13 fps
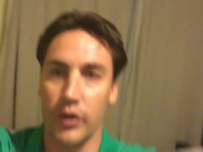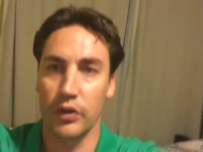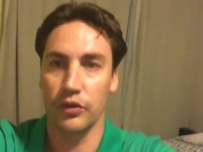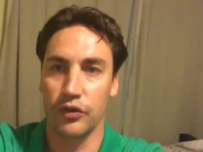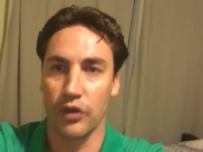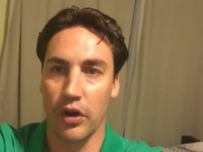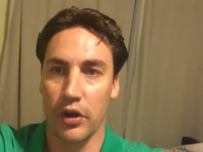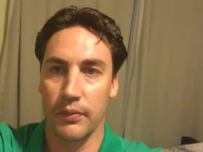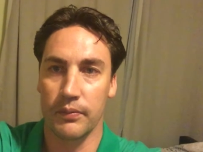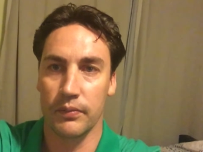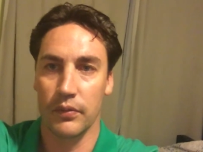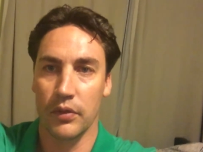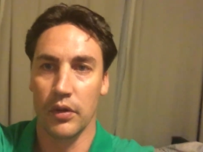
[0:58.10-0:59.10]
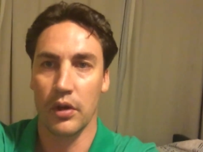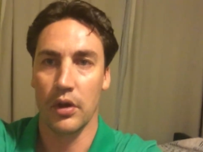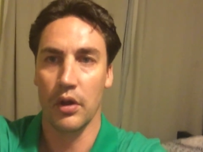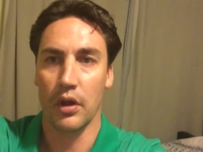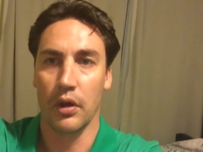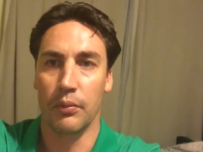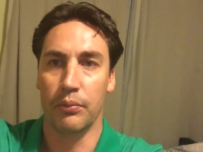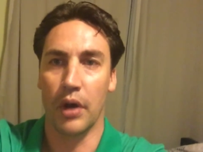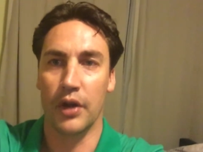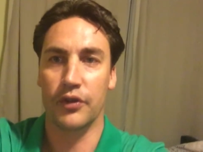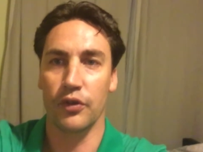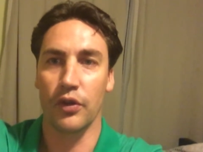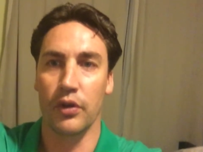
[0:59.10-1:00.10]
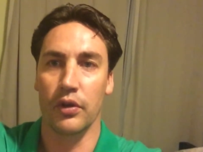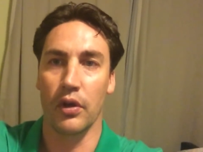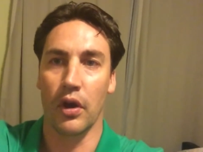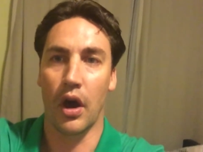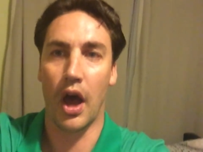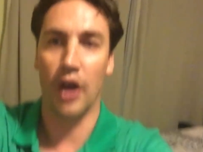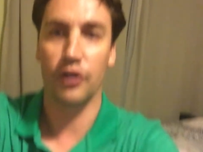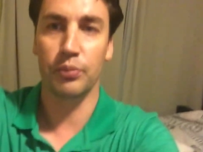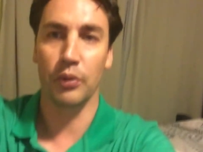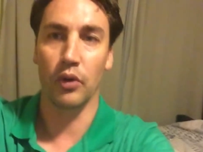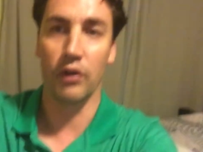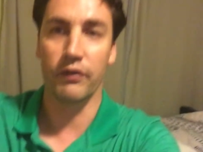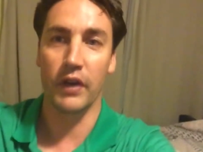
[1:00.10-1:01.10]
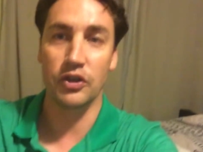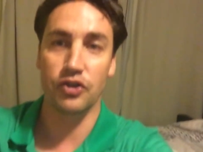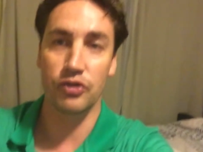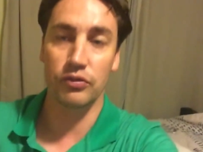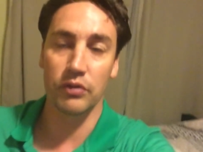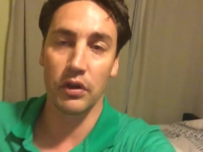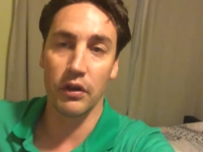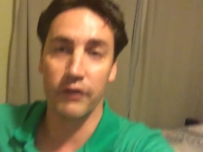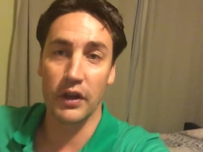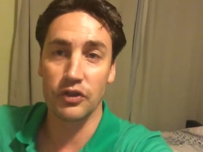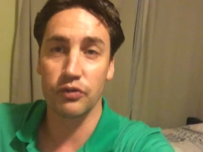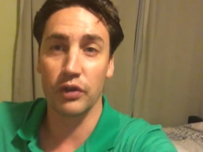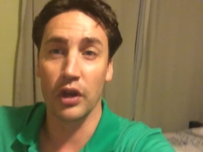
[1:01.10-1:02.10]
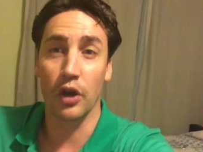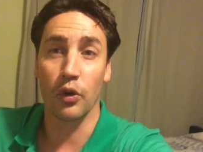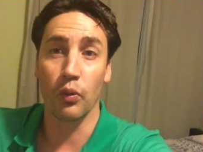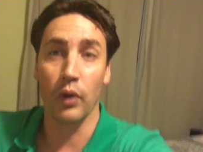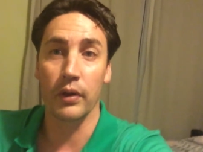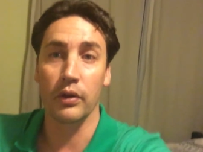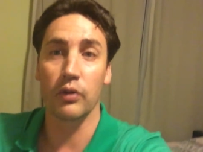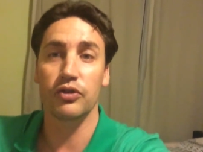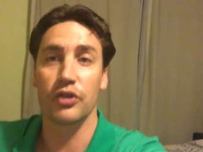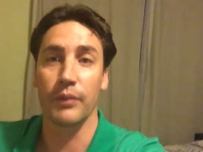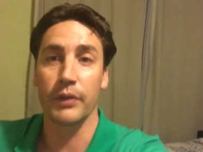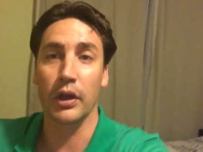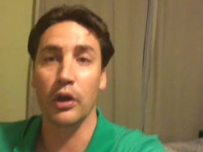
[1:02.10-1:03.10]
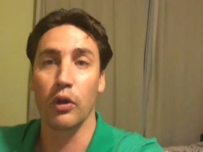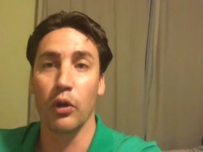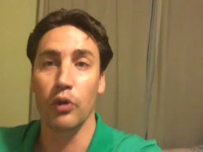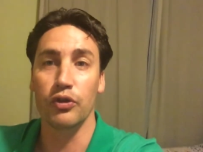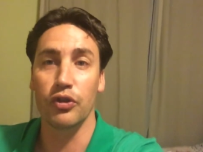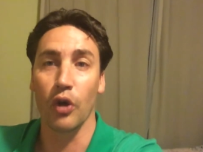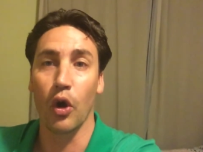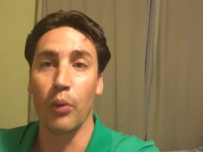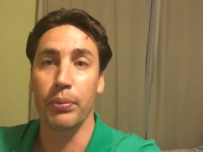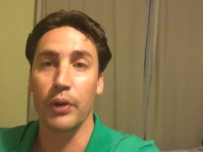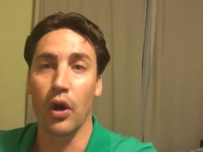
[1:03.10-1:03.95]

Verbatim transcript: Sorry brought to the hospital, eventually, eventually underwent something close to open